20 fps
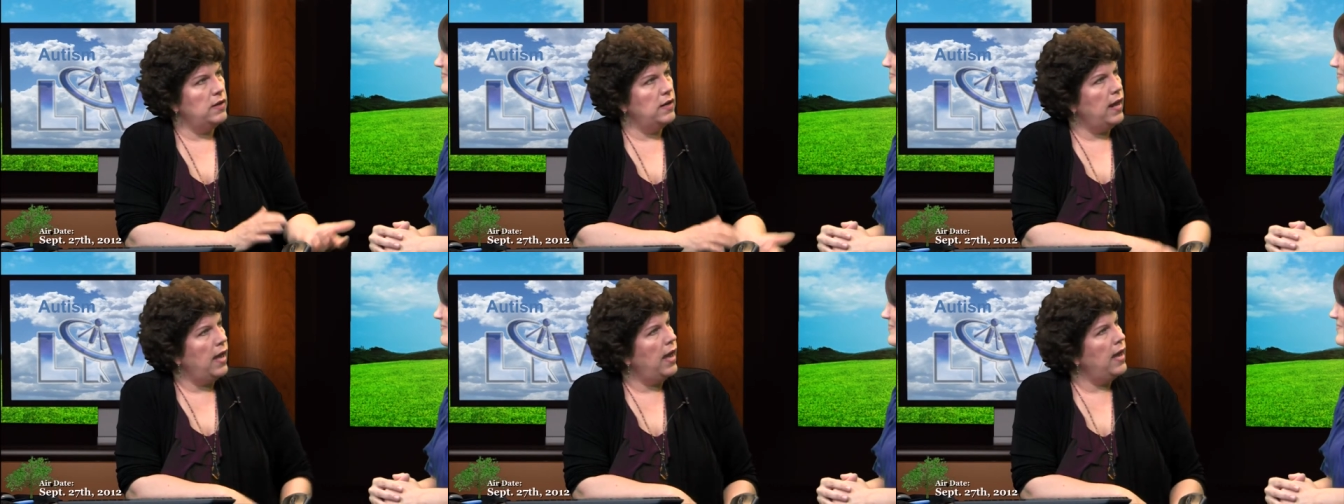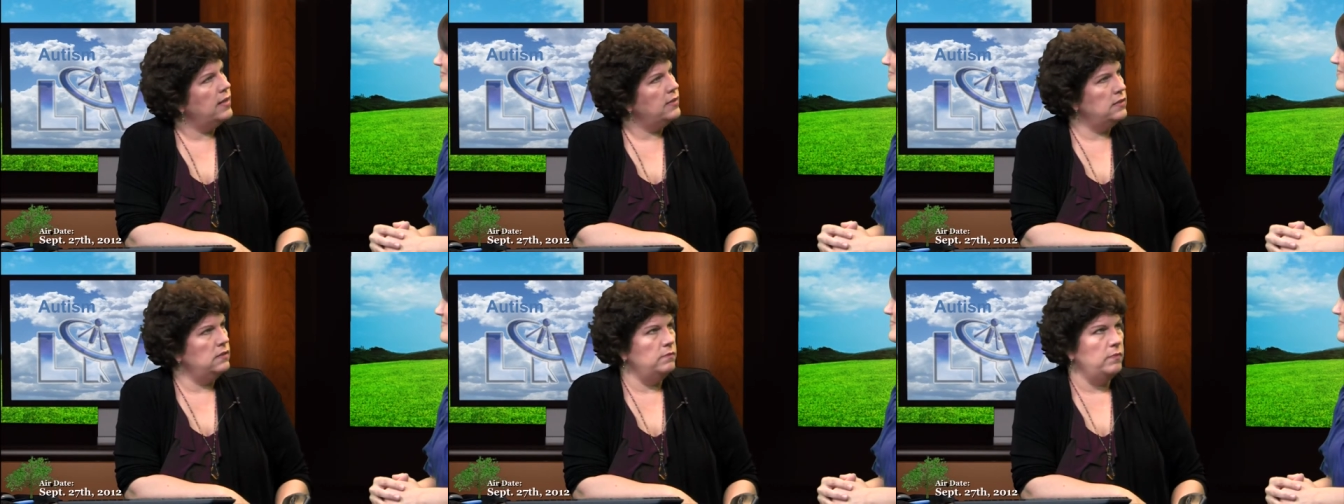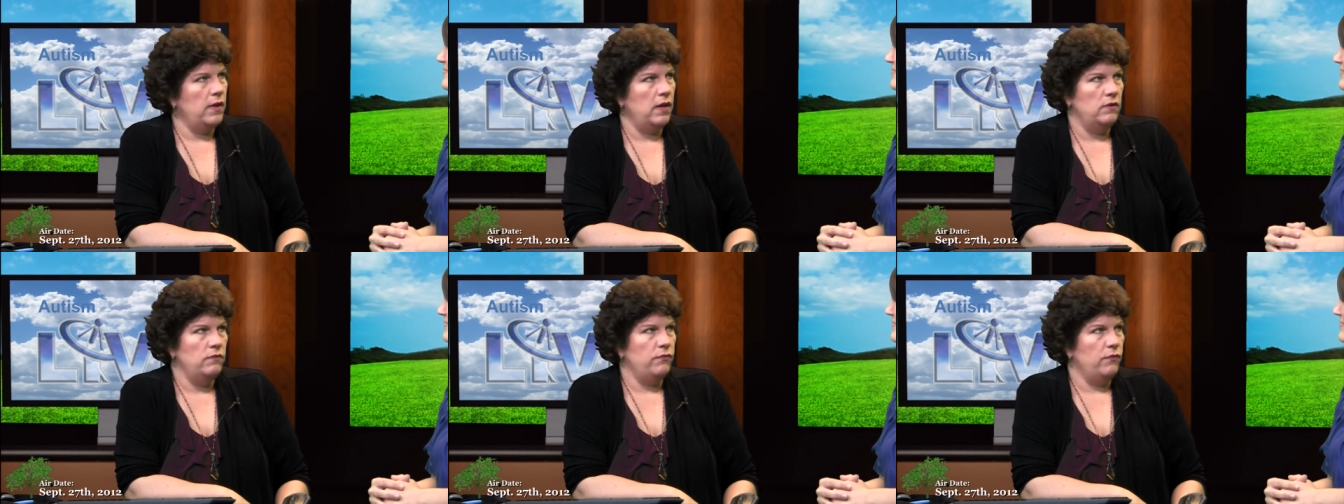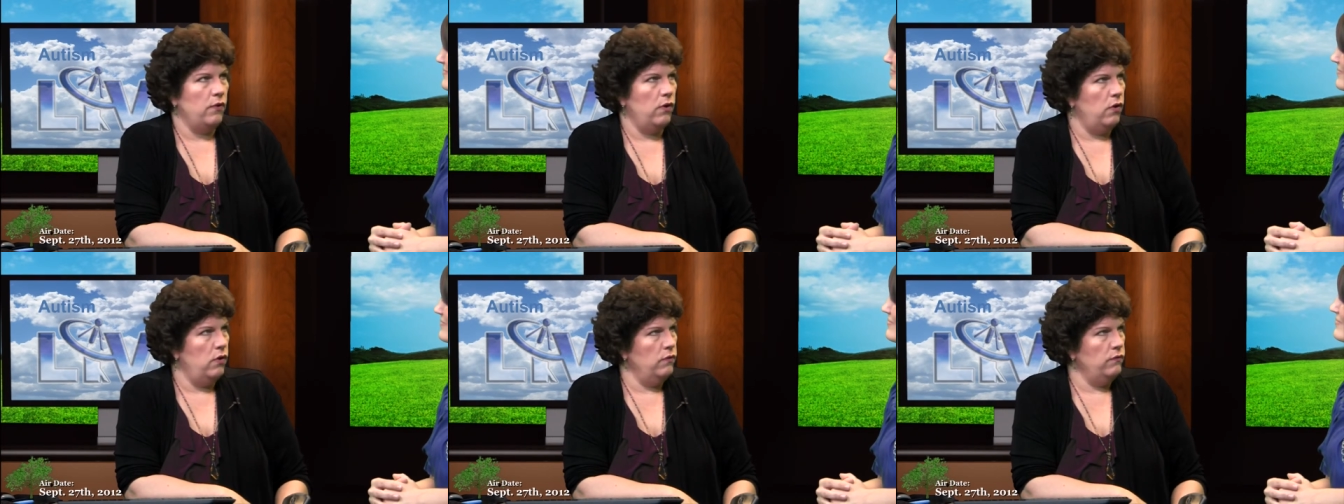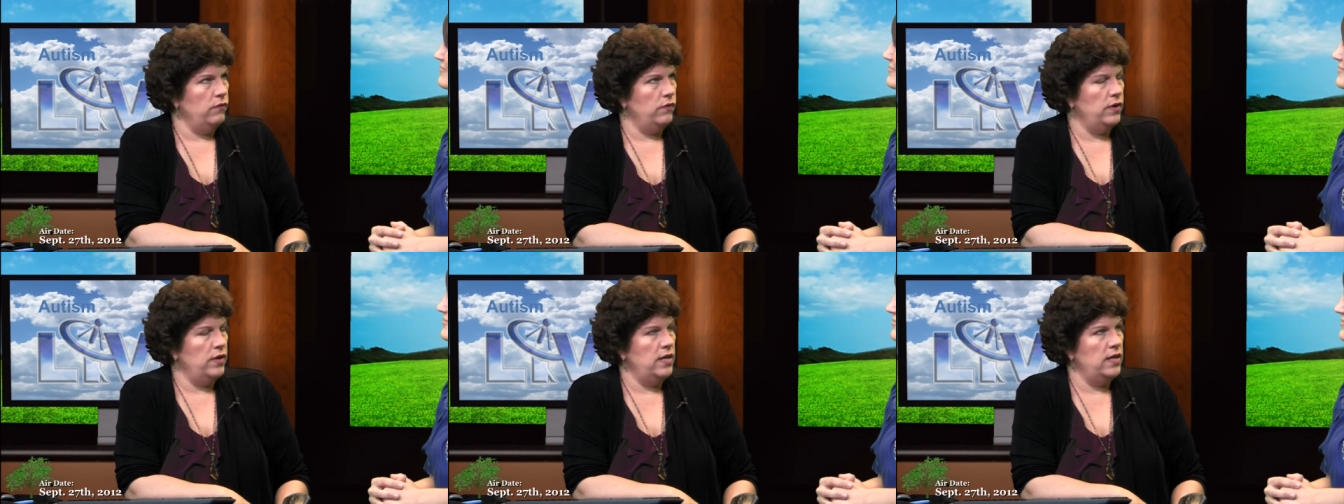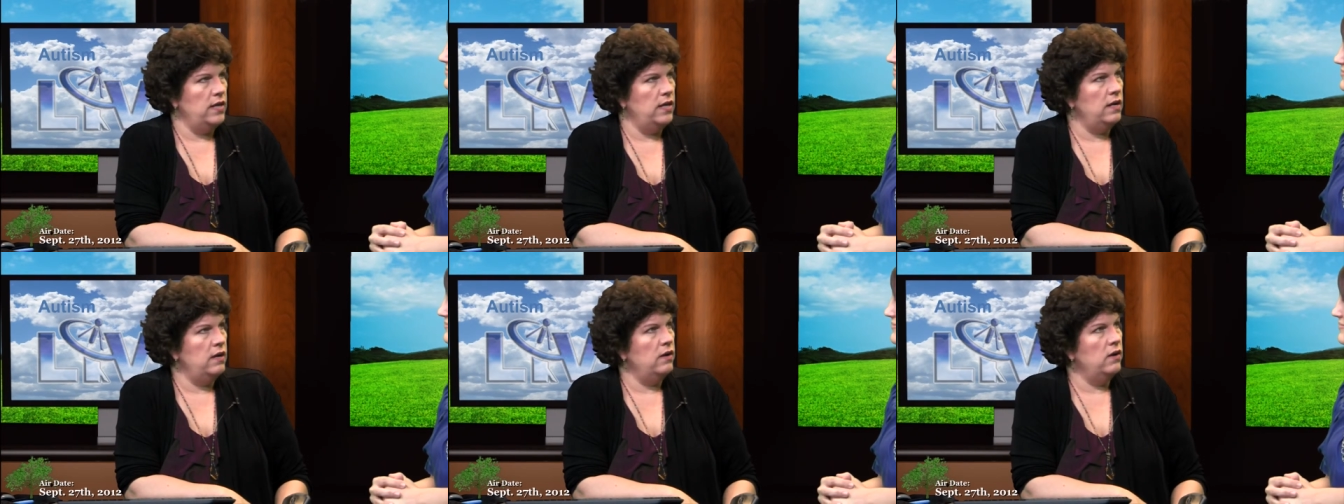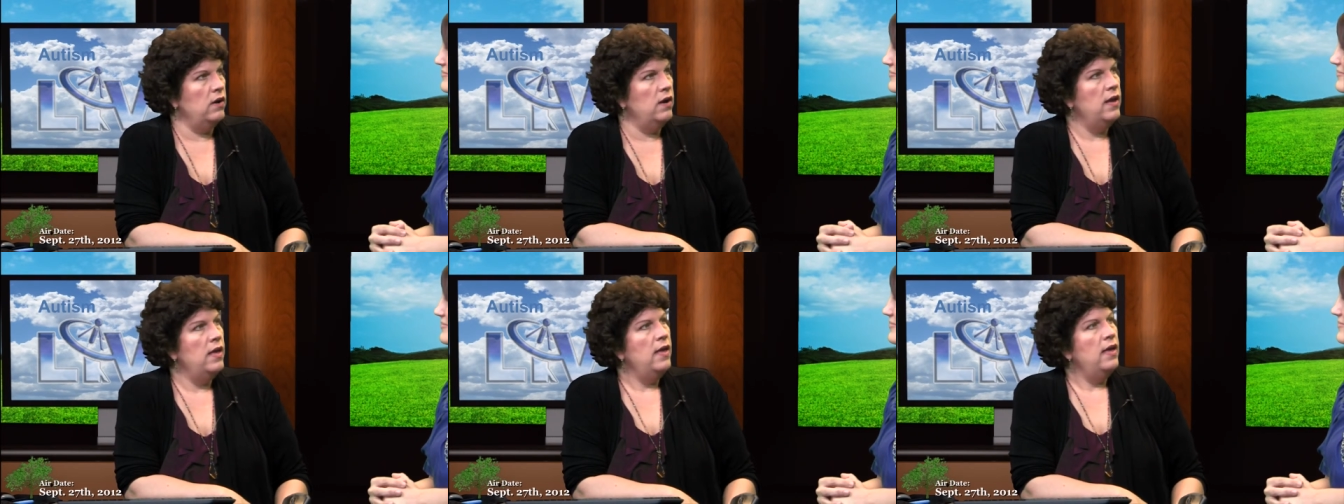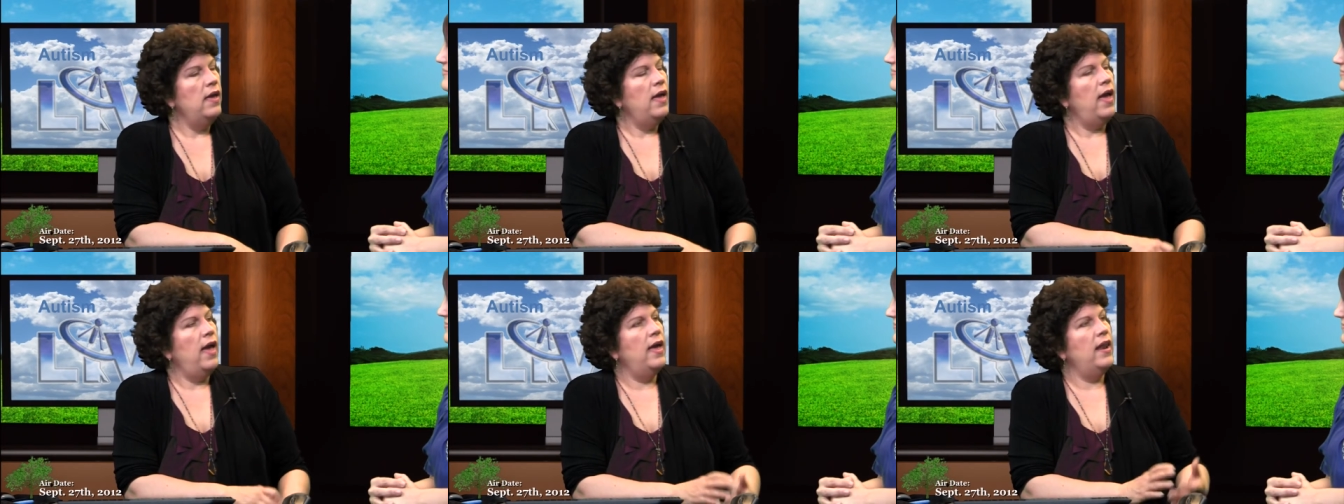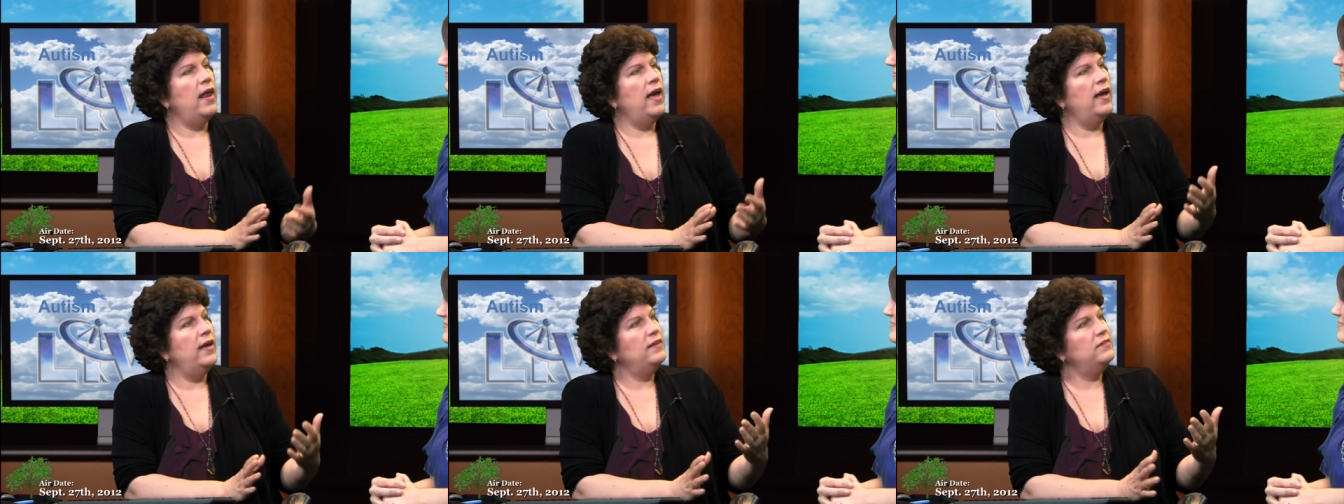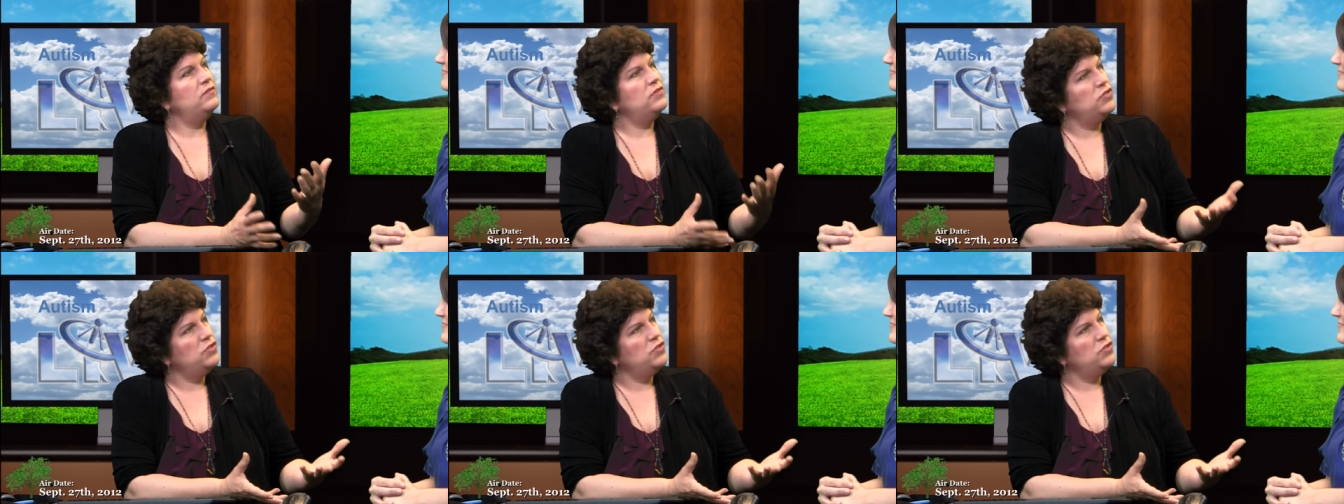it hasn't been for over a year. Mm. And I